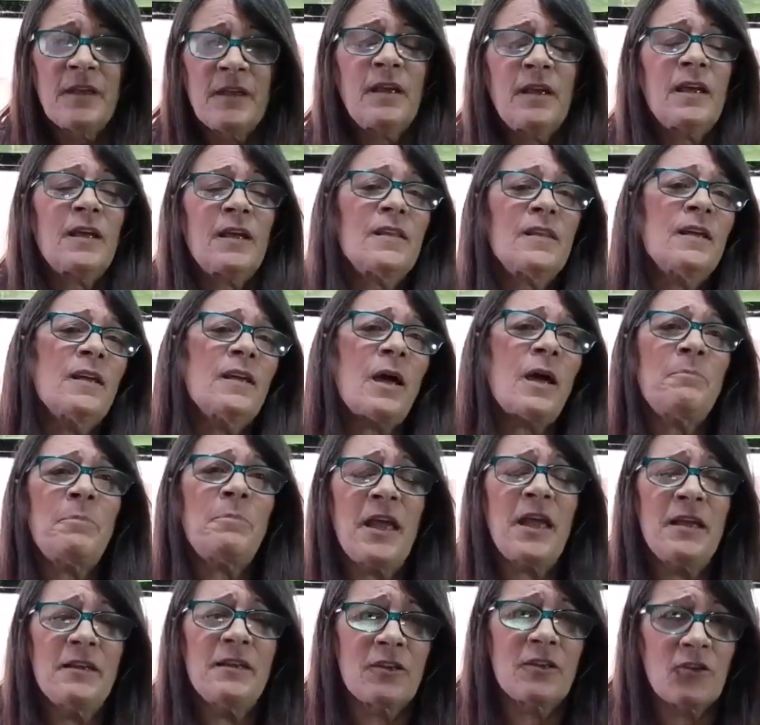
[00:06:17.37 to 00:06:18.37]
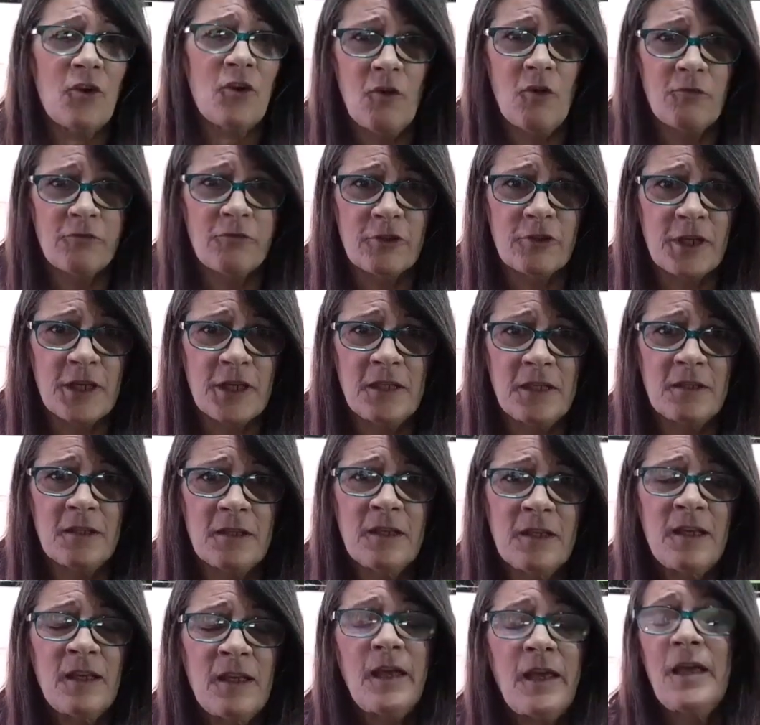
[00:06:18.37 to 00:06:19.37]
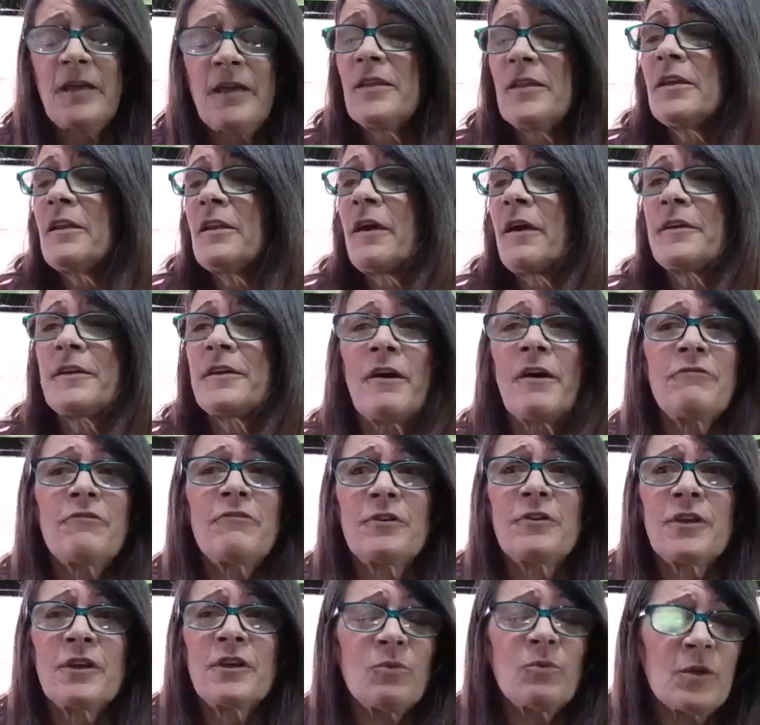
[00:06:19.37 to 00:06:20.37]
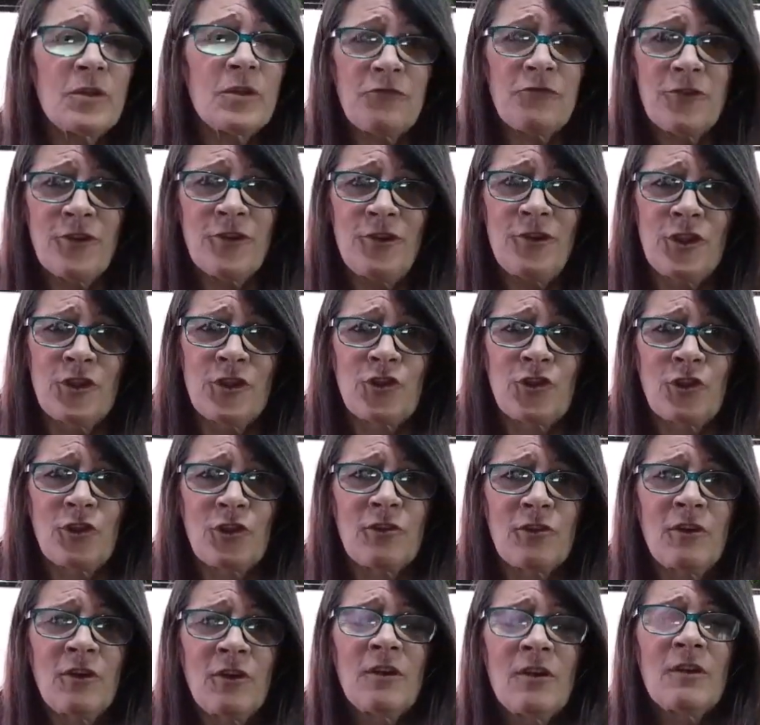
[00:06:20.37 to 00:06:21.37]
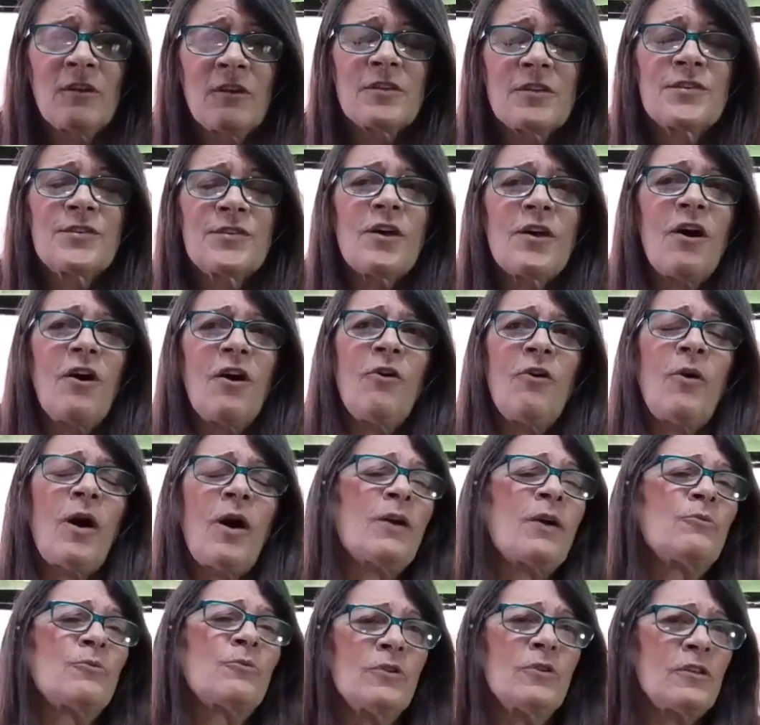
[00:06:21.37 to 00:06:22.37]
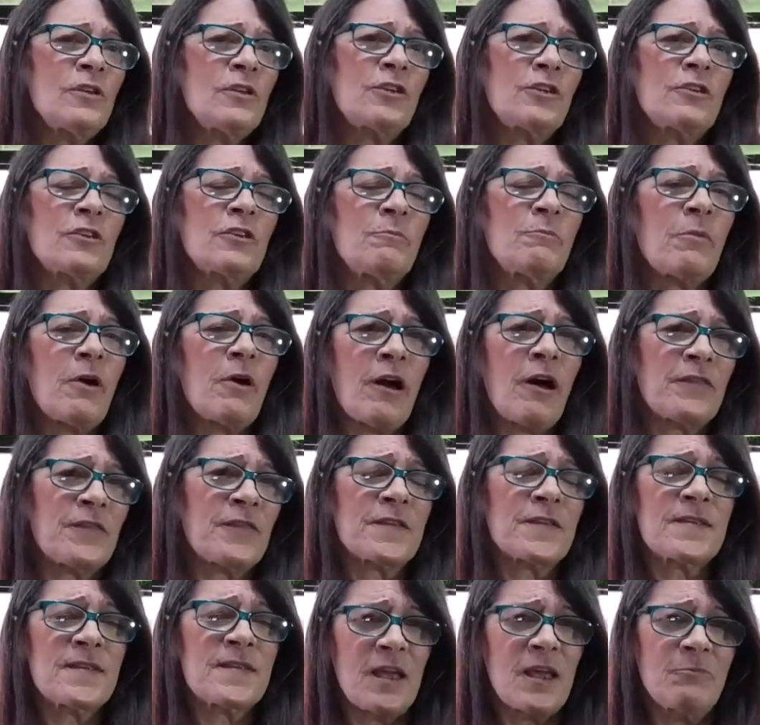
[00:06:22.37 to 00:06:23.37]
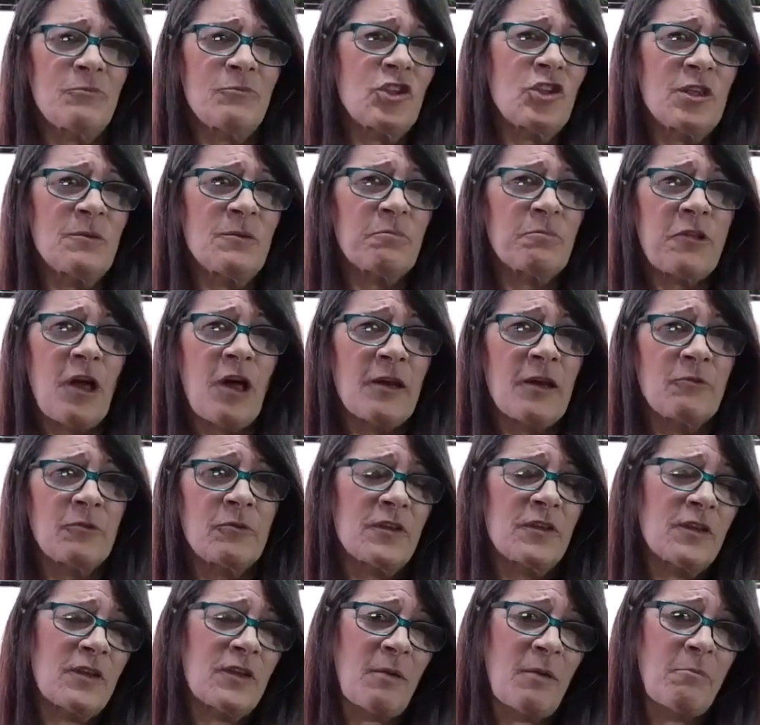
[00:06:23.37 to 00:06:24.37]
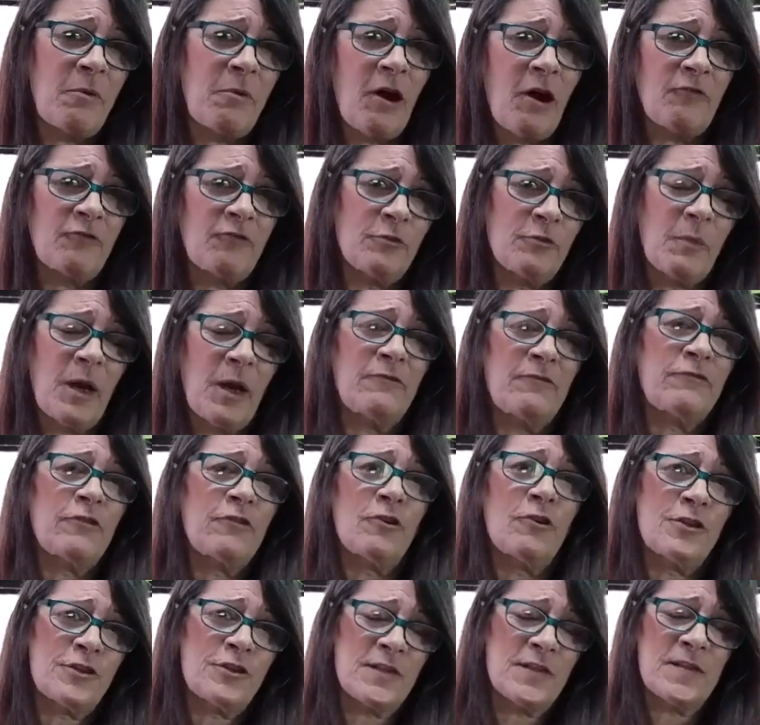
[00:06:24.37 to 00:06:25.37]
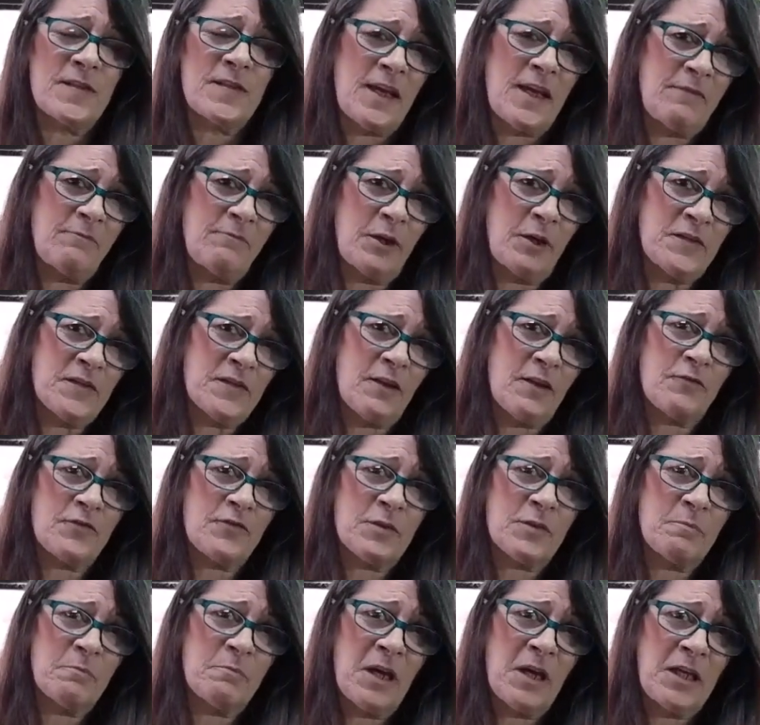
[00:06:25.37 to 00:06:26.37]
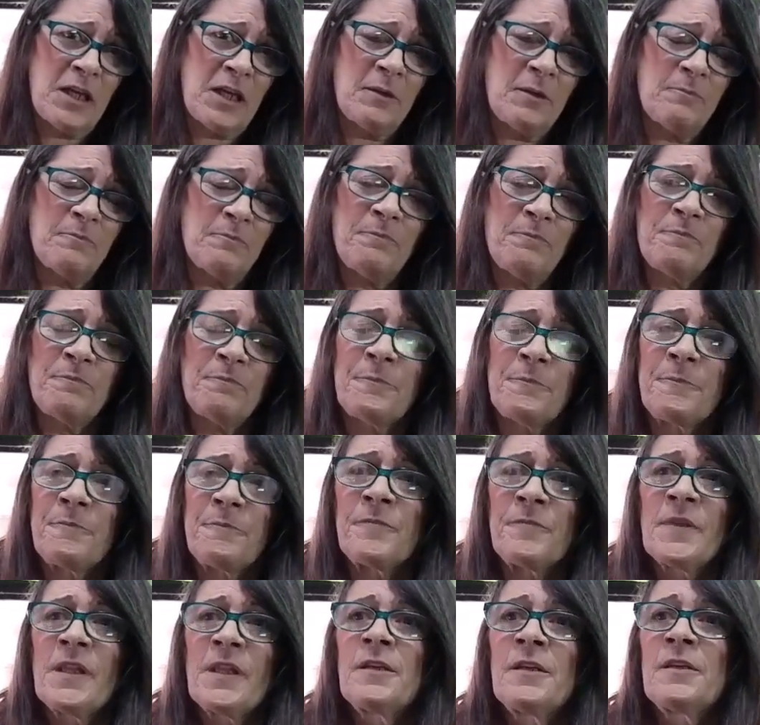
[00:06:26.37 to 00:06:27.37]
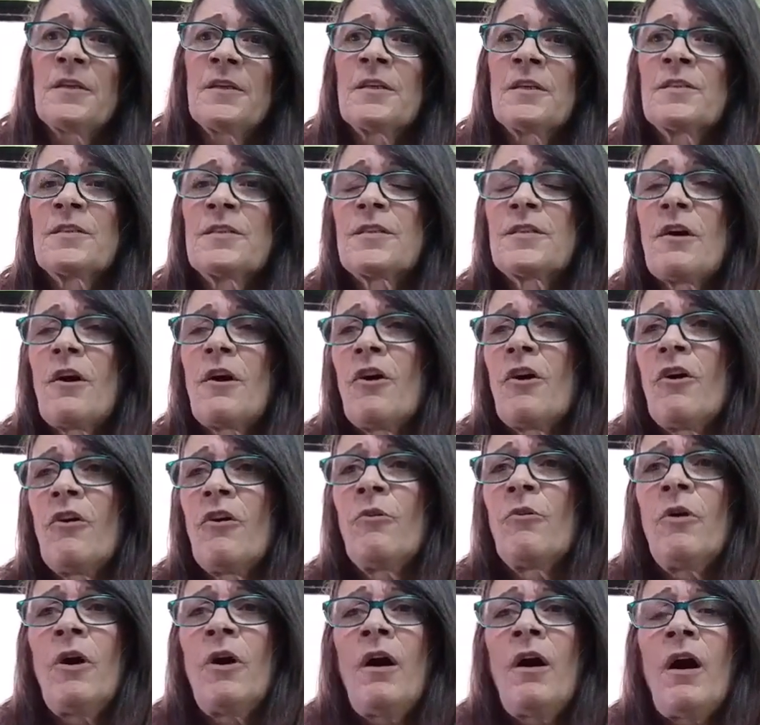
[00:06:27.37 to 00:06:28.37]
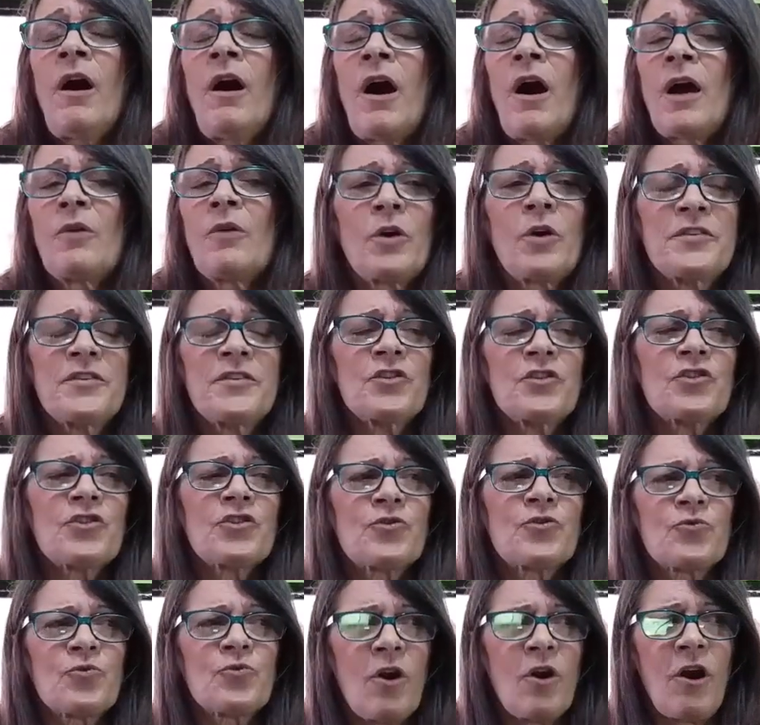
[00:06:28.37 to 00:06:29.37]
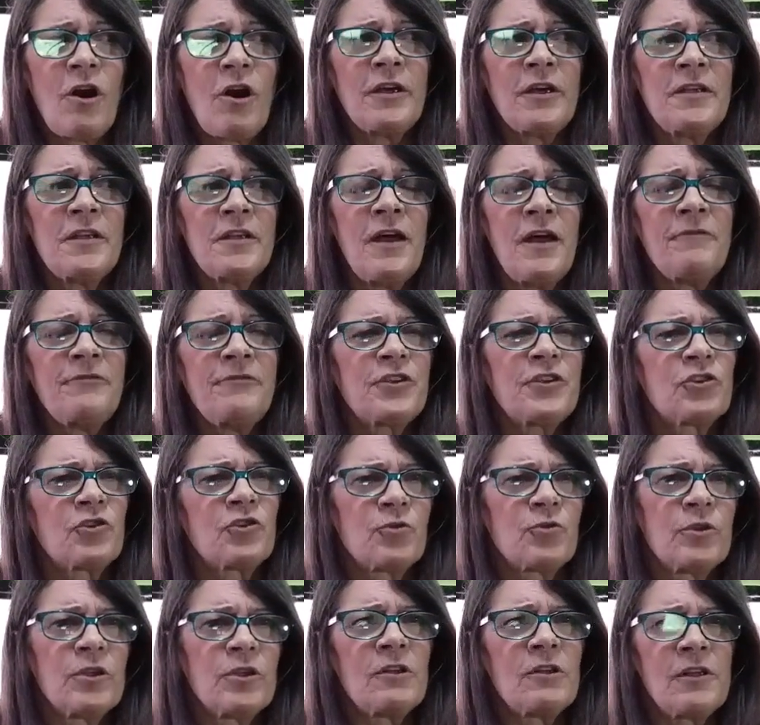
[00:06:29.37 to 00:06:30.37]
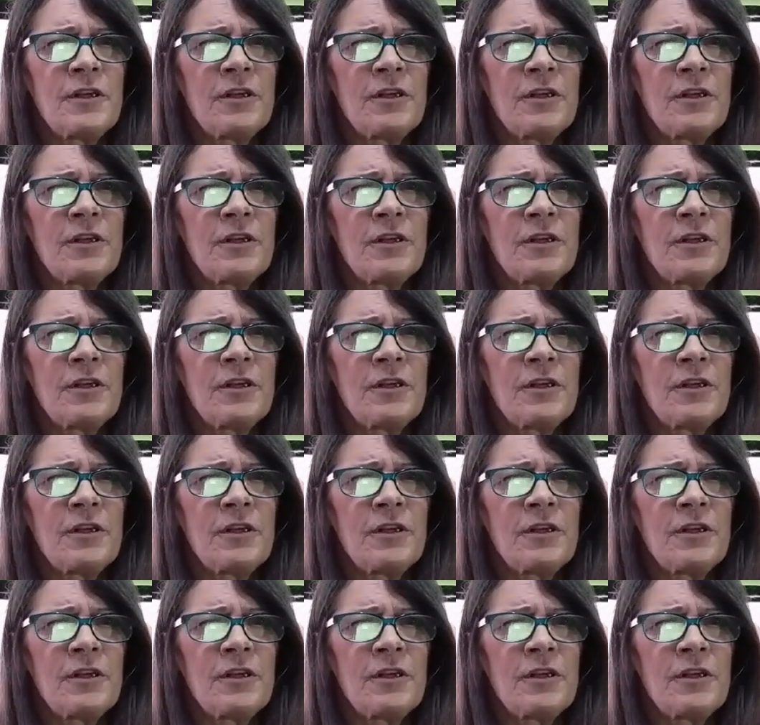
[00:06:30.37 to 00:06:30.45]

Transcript: and then I painted over it, and then I covered it with furniture. So I really could have bought the same cheap plywood that I bought for my floors and saved myself some money. So I wasn't strong enough to drill